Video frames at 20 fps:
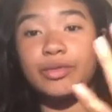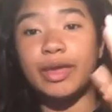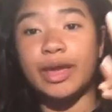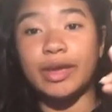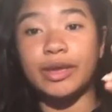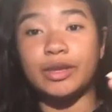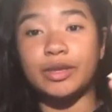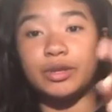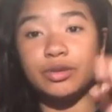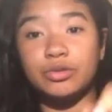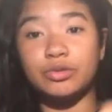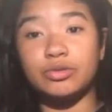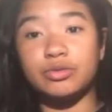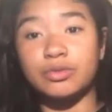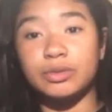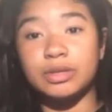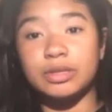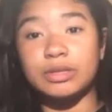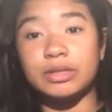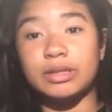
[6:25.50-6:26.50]
that I used
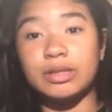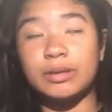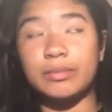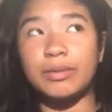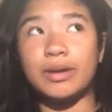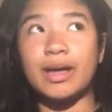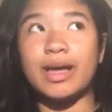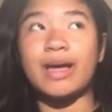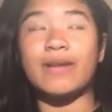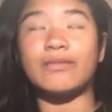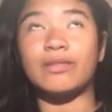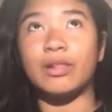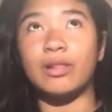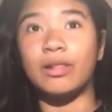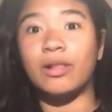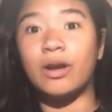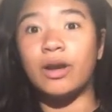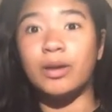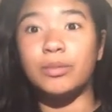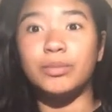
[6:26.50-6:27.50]
recently, but I have a
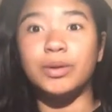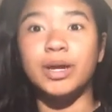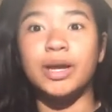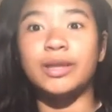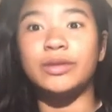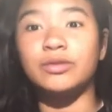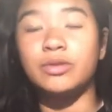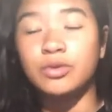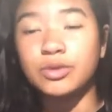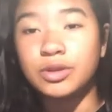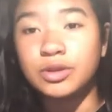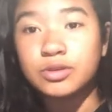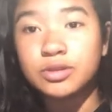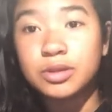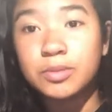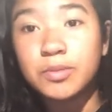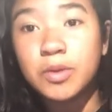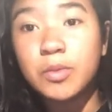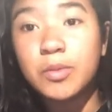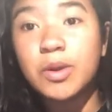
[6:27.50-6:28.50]
lot, but I don't use
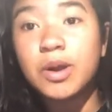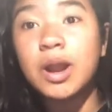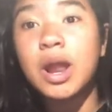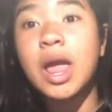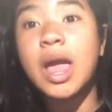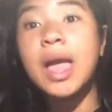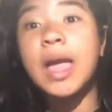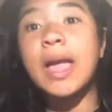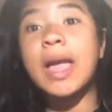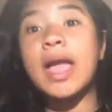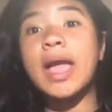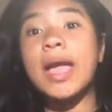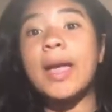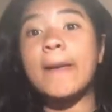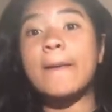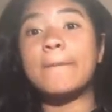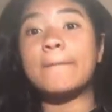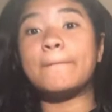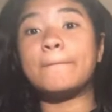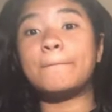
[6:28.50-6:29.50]
them no more.
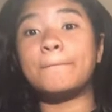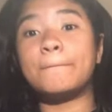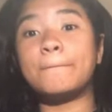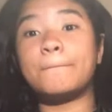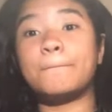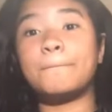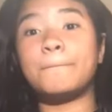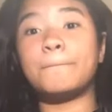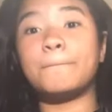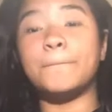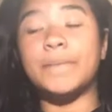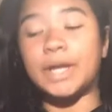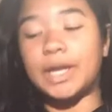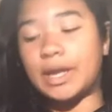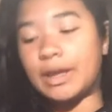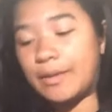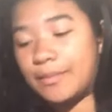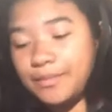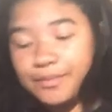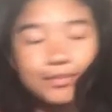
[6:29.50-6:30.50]
But
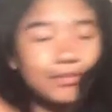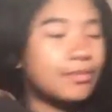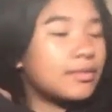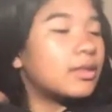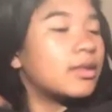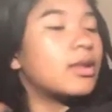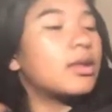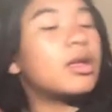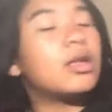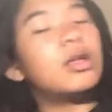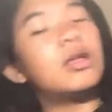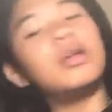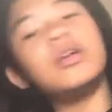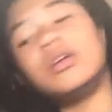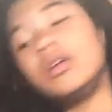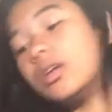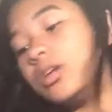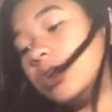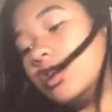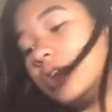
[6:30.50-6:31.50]
yeah.
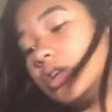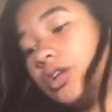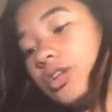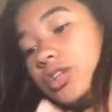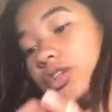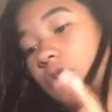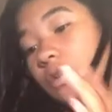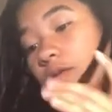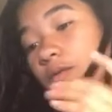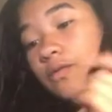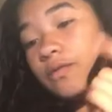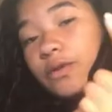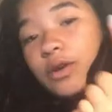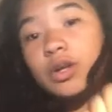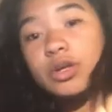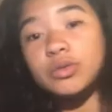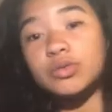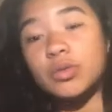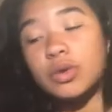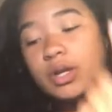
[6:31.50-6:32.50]
So
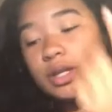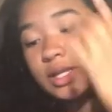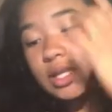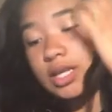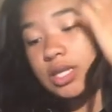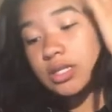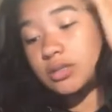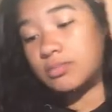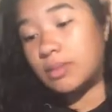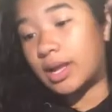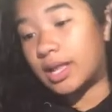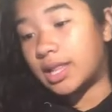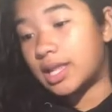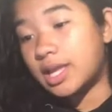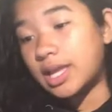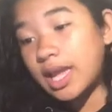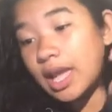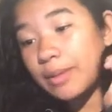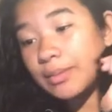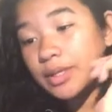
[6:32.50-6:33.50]
first one is Miley
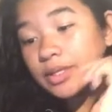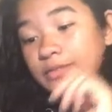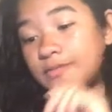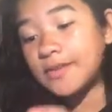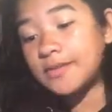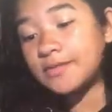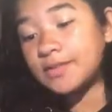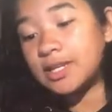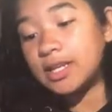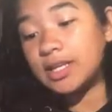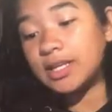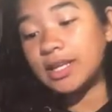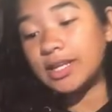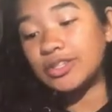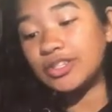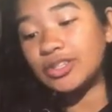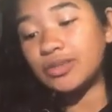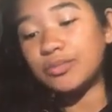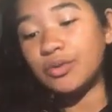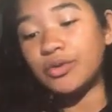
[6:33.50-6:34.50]
Gamet's 15. I
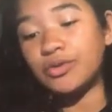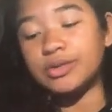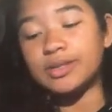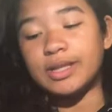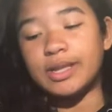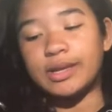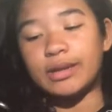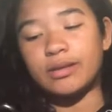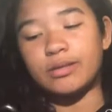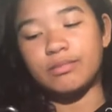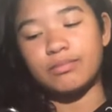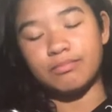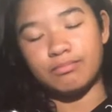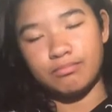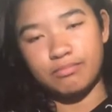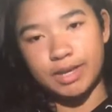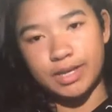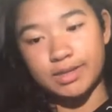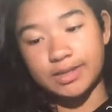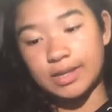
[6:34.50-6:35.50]
just post like
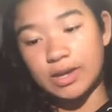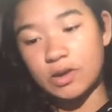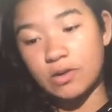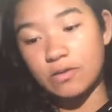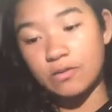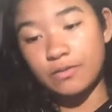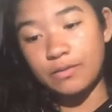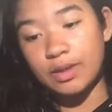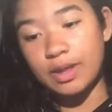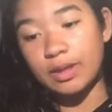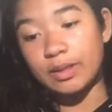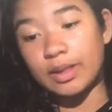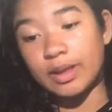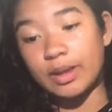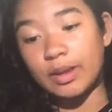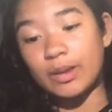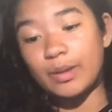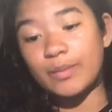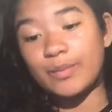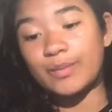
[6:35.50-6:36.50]
myself and
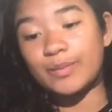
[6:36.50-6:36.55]
like